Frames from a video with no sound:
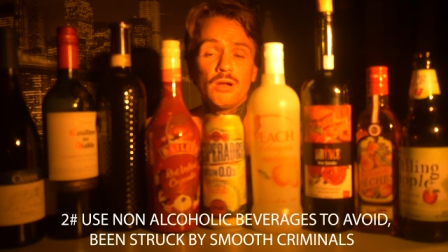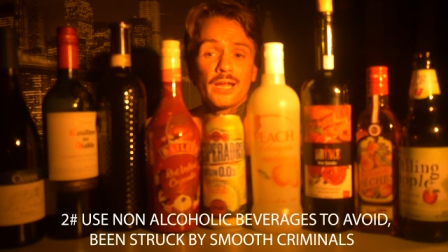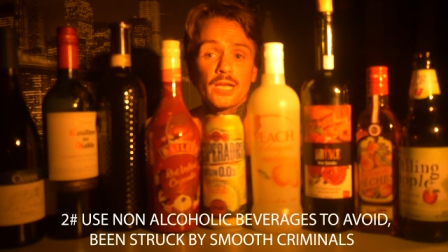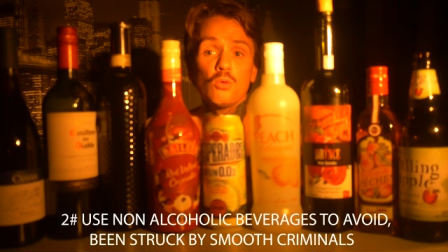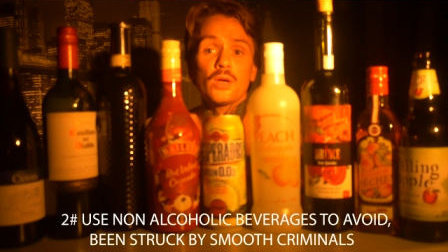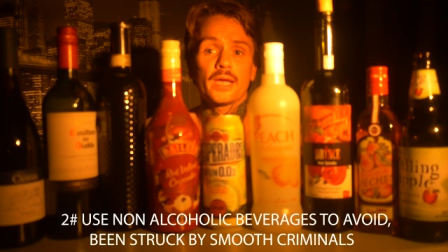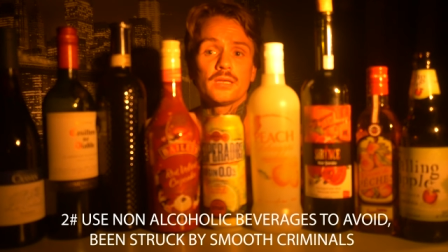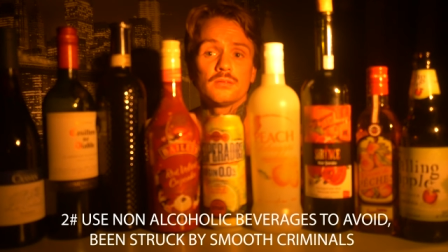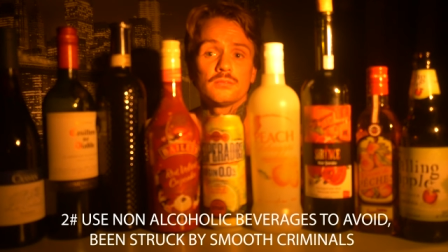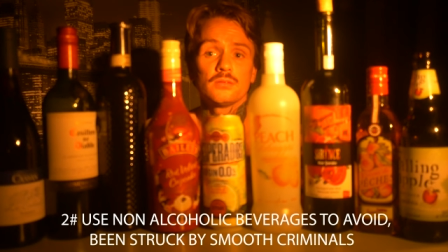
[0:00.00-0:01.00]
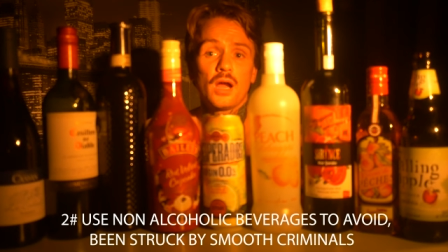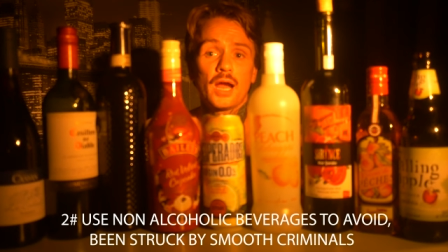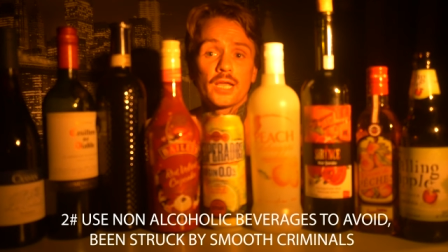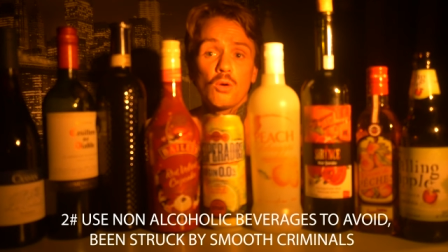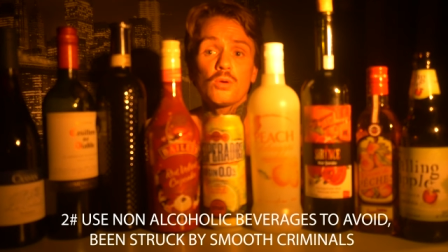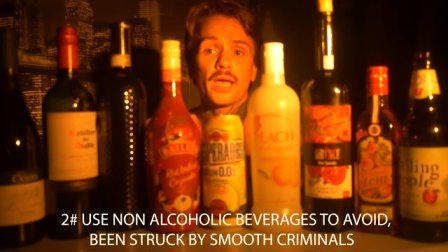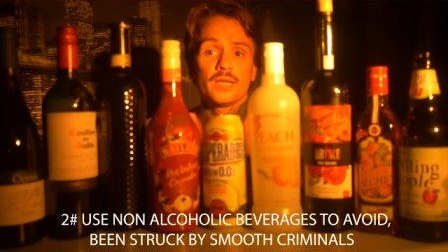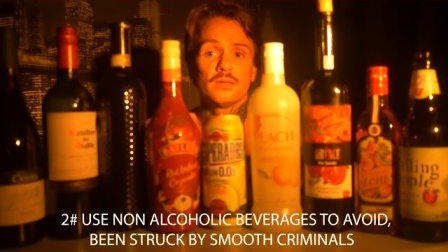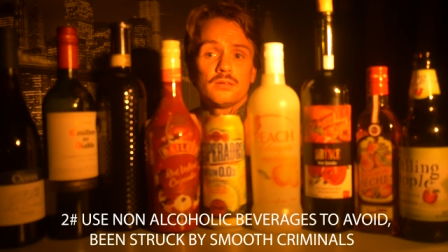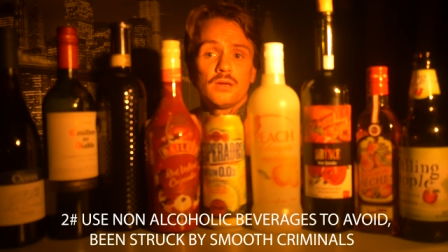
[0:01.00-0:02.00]
Are you okay? Are you
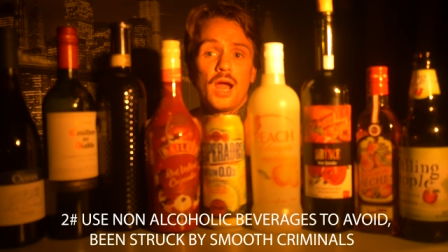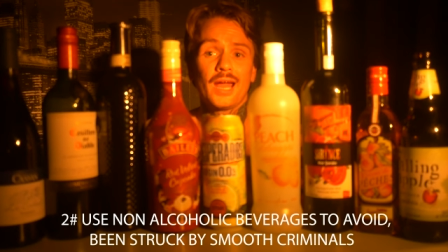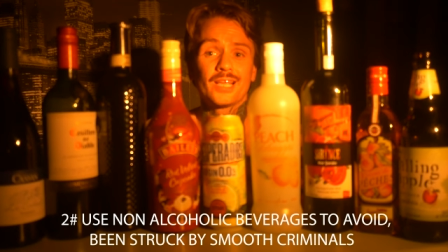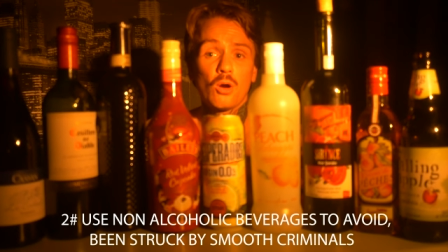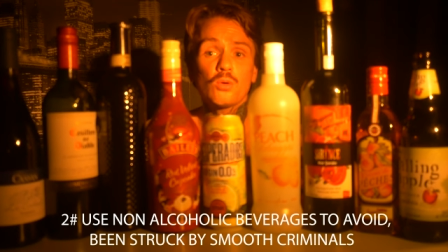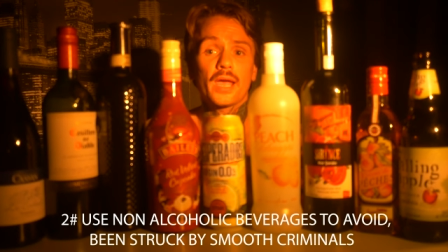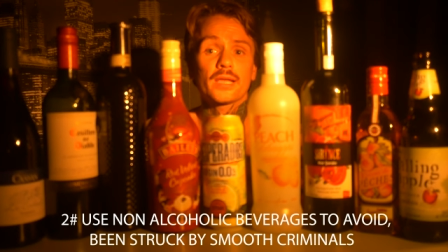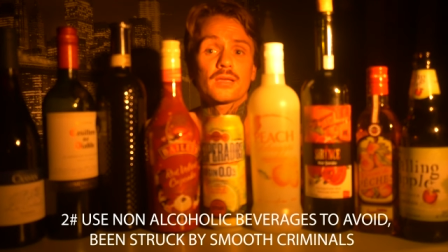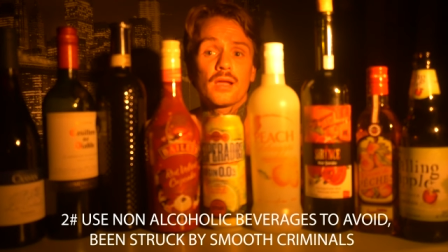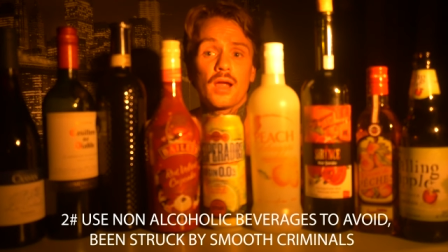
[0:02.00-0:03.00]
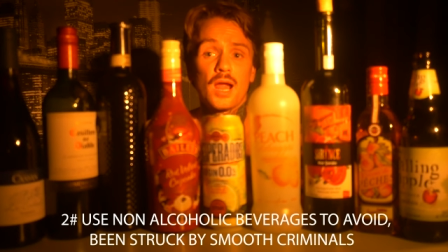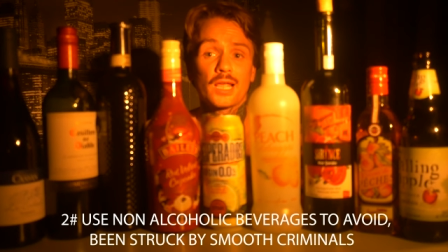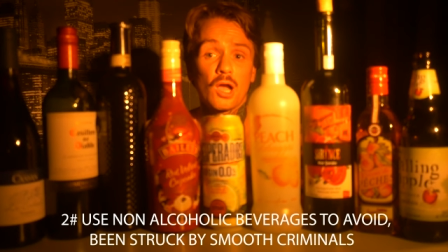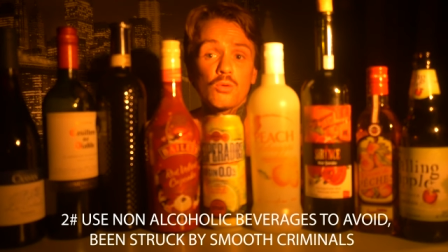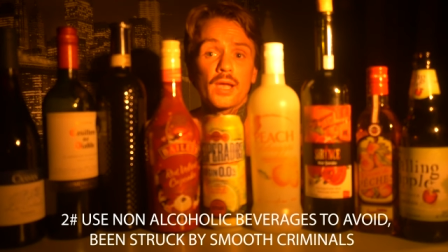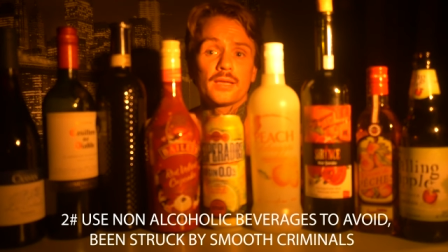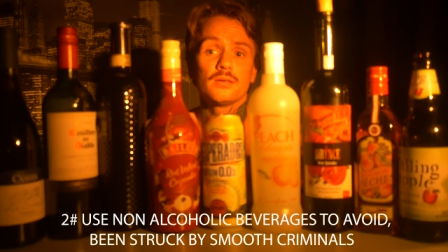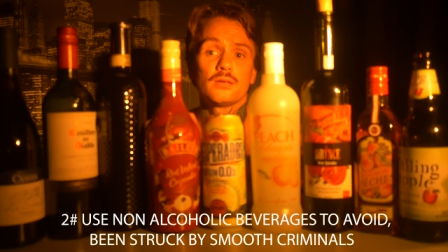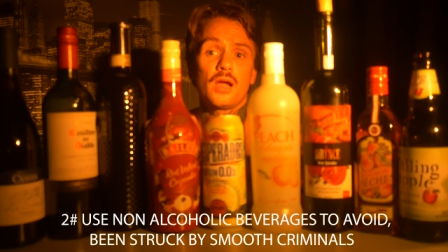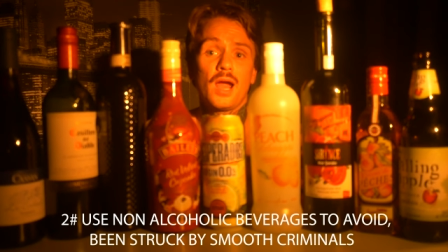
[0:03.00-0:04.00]
okay? Are you okay? Are you okay?
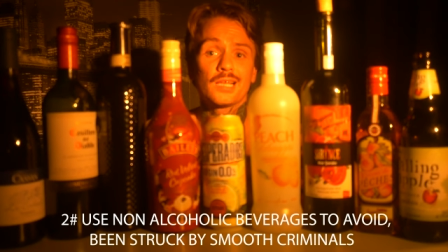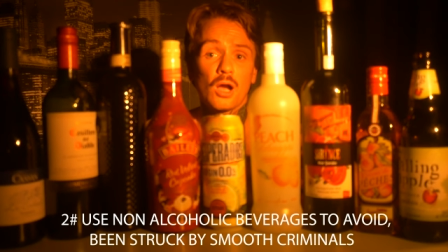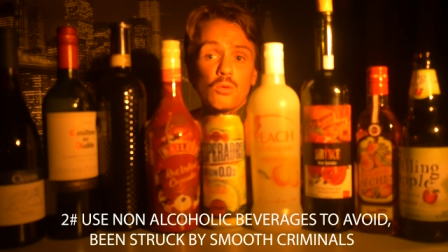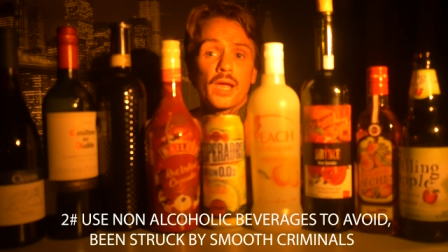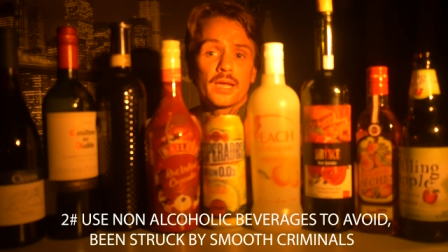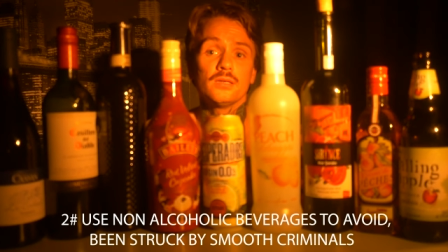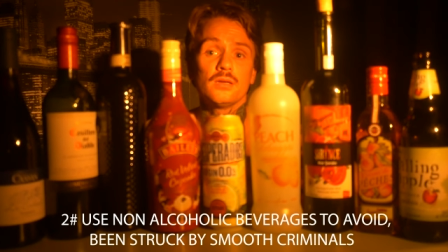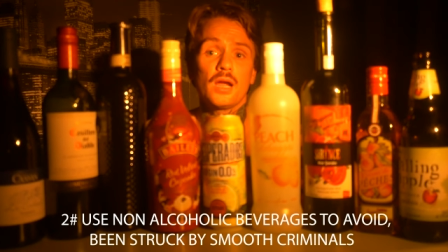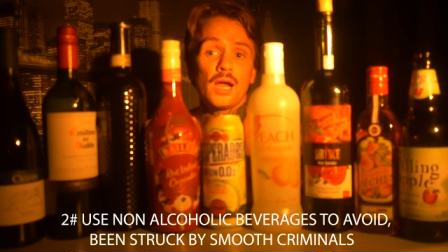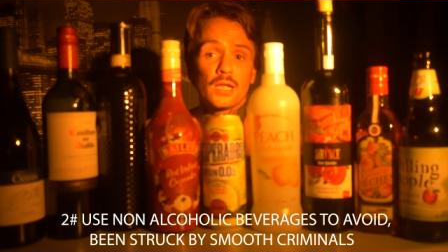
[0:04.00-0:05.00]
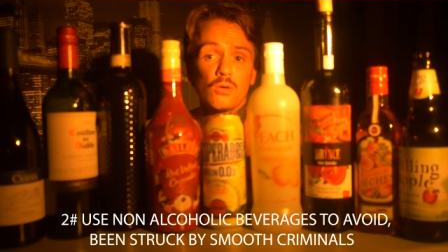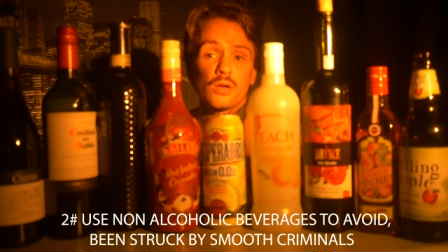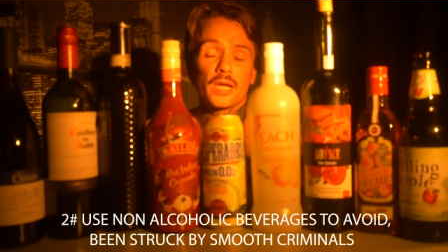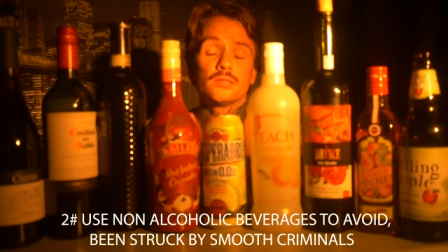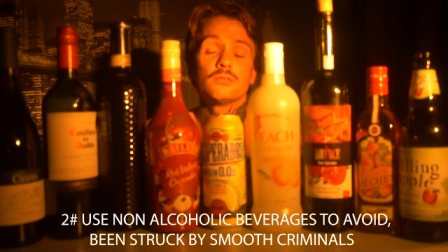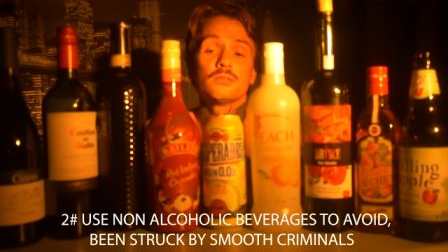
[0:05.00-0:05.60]
Are you okay? Are you okay?